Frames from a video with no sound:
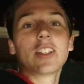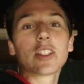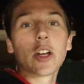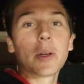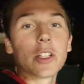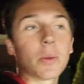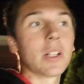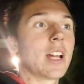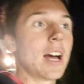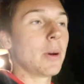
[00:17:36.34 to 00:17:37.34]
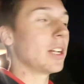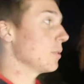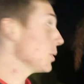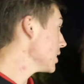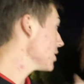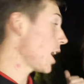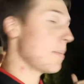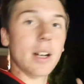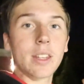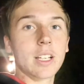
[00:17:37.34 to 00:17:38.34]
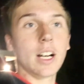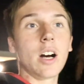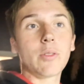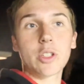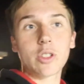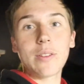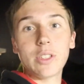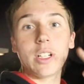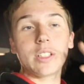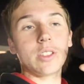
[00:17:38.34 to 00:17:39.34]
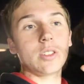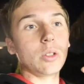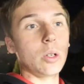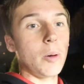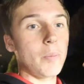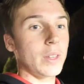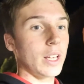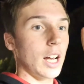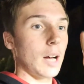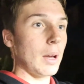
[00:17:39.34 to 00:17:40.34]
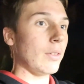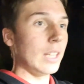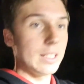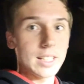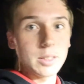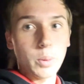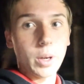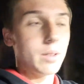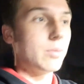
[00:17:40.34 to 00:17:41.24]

So we just went on. We just came out of the car for a drive, as you guys just saw. Um, everything seems to be working